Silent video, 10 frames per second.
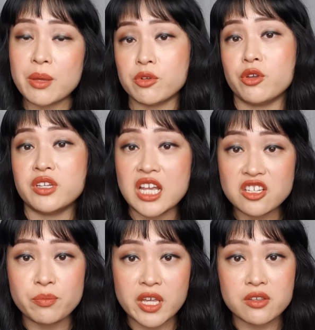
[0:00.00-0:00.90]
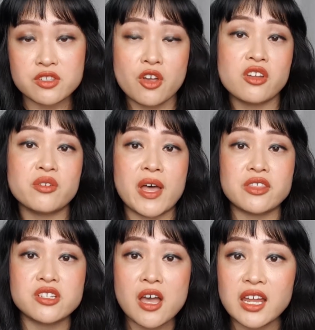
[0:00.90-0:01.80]
people who need to be concerned
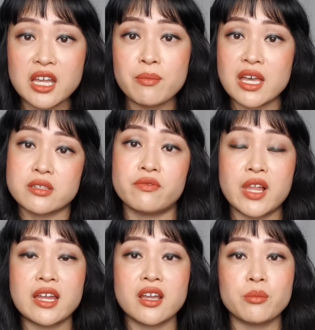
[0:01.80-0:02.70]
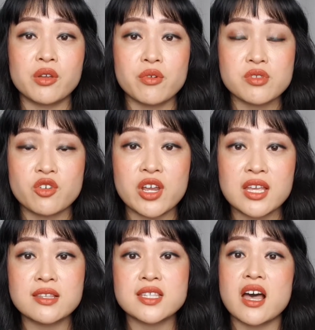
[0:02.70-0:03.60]
about the tiny amounts of light coming from
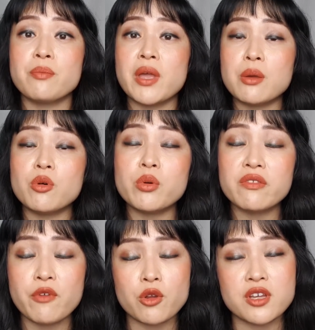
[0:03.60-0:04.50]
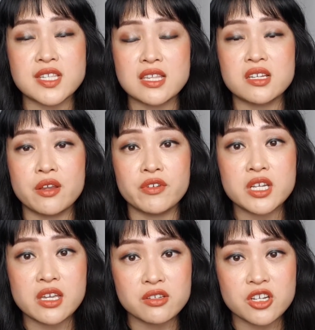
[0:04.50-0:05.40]
screens are people with
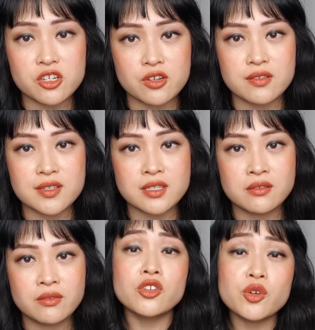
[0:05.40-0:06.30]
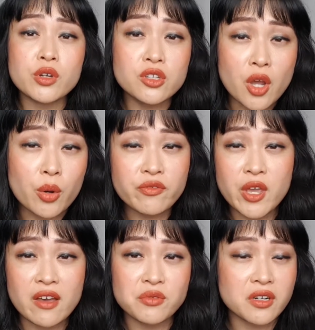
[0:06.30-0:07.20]
photosensitivity conditions. You would know
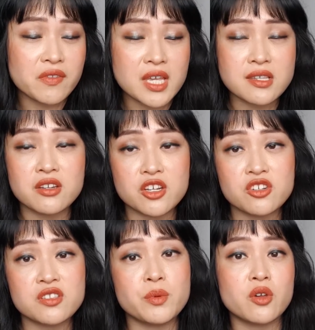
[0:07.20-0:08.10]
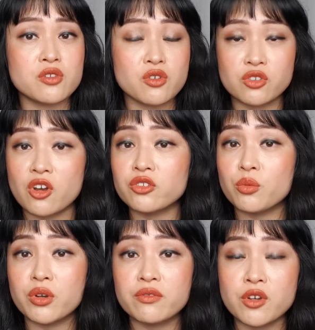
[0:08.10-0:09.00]
if you have one of these conditions because your
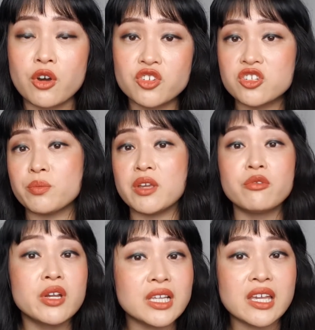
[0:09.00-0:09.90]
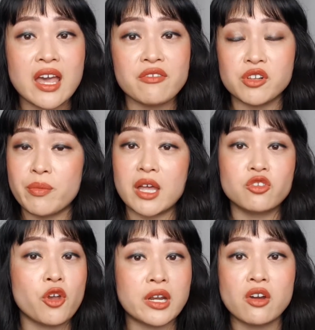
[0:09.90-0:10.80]
doctor would have told you to be really careful
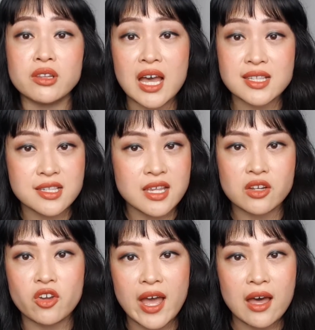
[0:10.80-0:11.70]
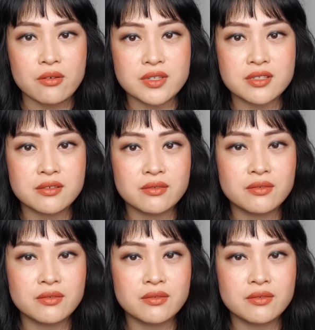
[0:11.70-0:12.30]
about turning on lights inside your house.